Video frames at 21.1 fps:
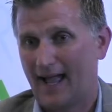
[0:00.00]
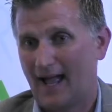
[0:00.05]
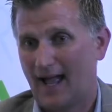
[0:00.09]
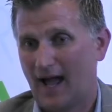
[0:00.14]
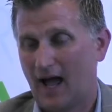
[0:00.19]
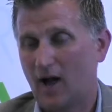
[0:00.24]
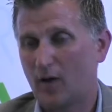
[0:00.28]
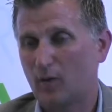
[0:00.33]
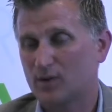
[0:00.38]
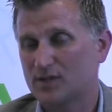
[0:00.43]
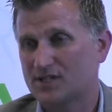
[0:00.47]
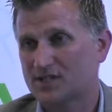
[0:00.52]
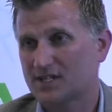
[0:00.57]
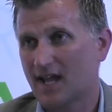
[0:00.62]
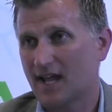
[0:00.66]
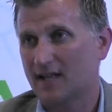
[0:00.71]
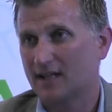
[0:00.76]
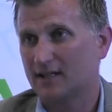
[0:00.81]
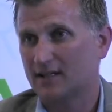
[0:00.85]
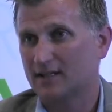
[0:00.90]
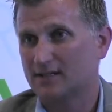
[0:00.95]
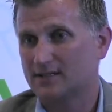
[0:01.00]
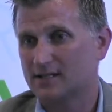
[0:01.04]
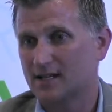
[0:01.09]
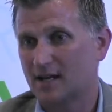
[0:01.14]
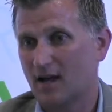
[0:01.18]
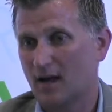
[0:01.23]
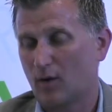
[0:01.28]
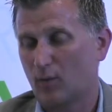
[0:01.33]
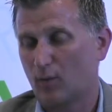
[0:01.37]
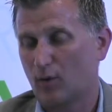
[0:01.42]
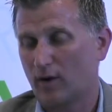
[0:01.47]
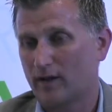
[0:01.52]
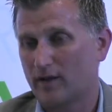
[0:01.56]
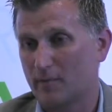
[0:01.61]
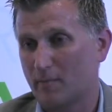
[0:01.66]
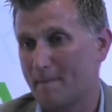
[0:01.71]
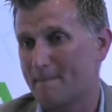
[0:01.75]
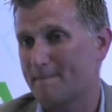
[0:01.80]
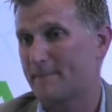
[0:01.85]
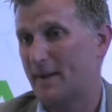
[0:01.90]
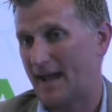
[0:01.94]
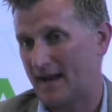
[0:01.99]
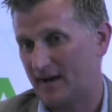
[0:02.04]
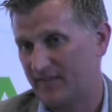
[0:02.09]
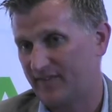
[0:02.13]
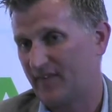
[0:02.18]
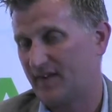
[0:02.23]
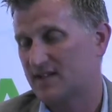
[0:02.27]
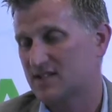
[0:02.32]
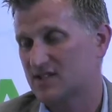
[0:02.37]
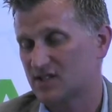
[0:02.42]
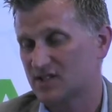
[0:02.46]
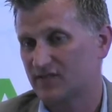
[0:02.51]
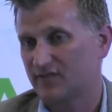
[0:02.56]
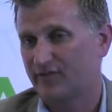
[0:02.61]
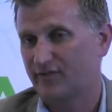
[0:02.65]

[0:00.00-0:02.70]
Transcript: I would say that one of the benefits